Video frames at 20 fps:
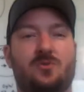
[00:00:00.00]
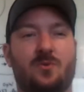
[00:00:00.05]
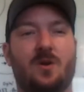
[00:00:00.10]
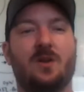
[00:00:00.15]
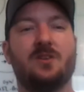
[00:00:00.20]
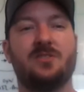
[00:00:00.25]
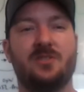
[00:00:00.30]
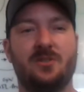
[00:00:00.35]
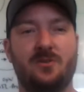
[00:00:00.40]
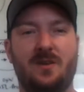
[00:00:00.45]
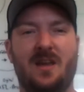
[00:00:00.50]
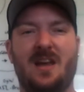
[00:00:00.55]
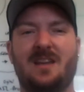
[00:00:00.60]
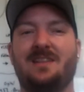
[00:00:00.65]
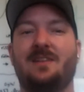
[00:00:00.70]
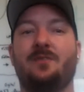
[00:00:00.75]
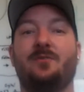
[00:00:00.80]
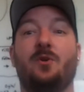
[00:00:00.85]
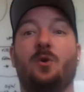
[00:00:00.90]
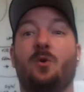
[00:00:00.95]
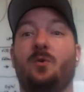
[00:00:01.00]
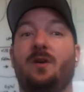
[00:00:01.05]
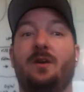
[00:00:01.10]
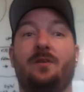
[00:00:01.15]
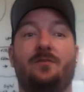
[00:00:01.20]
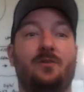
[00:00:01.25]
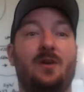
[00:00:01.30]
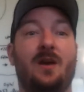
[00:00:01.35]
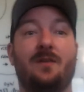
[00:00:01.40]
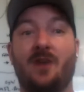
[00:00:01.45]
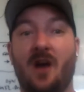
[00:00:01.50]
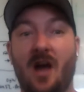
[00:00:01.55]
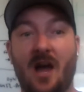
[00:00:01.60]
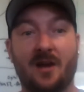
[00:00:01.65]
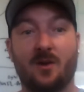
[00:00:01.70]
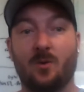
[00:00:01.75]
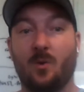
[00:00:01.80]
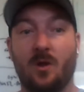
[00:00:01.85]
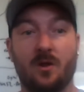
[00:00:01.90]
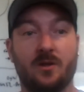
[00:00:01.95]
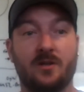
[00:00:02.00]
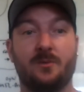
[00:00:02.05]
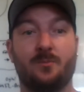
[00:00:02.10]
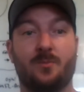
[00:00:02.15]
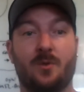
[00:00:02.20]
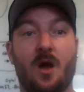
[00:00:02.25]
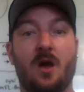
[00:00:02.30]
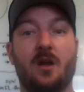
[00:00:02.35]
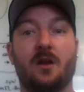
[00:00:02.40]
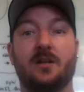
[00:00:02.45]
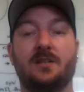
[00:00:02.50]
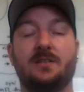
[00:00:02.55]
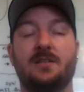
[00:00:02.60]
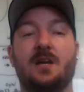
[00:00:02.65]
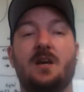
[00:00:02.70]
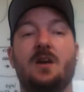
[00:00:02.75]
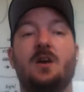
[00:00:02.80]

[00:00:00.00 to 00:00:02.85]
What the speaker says: trust you yet. They don't know if you have a high quality product.